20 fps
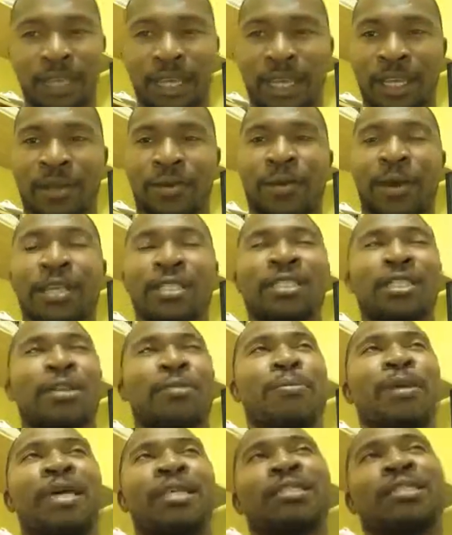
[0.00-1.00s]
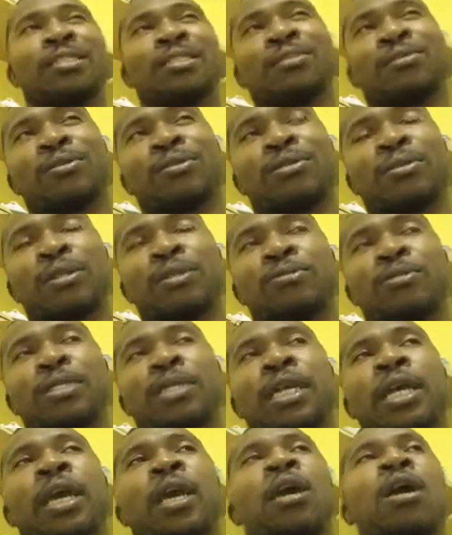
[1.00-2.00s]
in Christ to the masses on
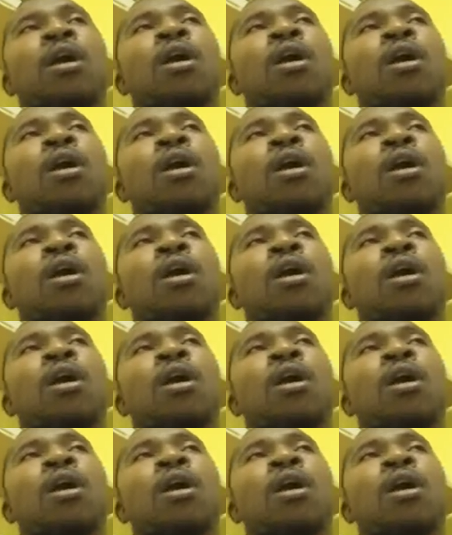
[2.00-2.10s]
Christmas Day.